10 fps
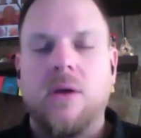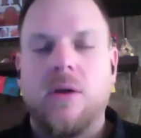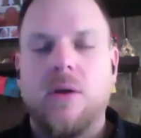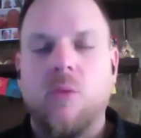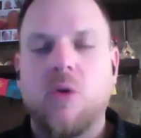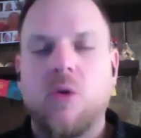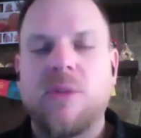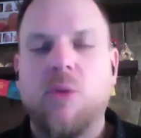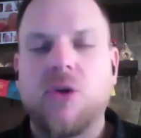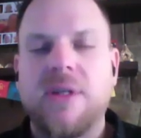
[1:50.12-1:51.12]
The most
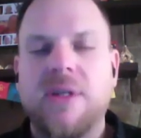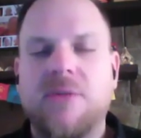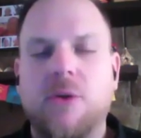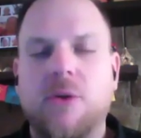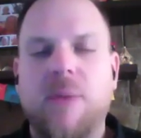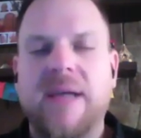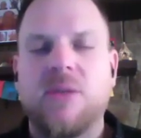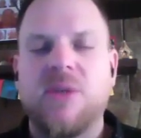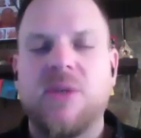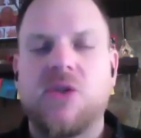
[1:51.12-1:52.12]
important is for the back
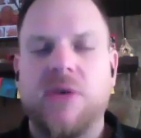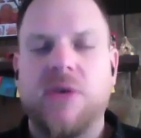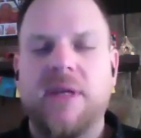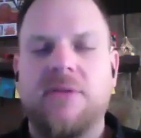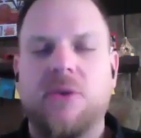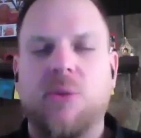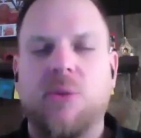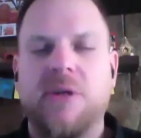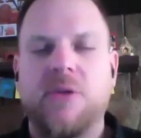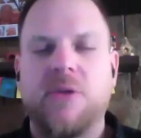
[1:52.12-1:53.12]
to be straight, for the
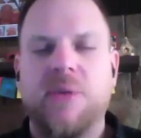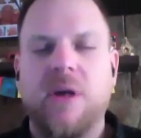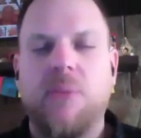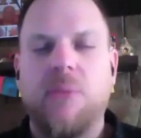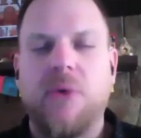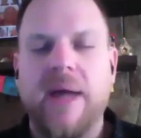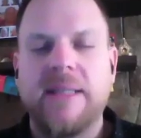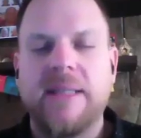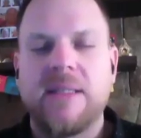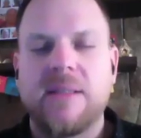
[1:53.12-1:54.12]
body to be
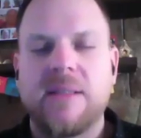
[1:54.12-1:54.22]
upright.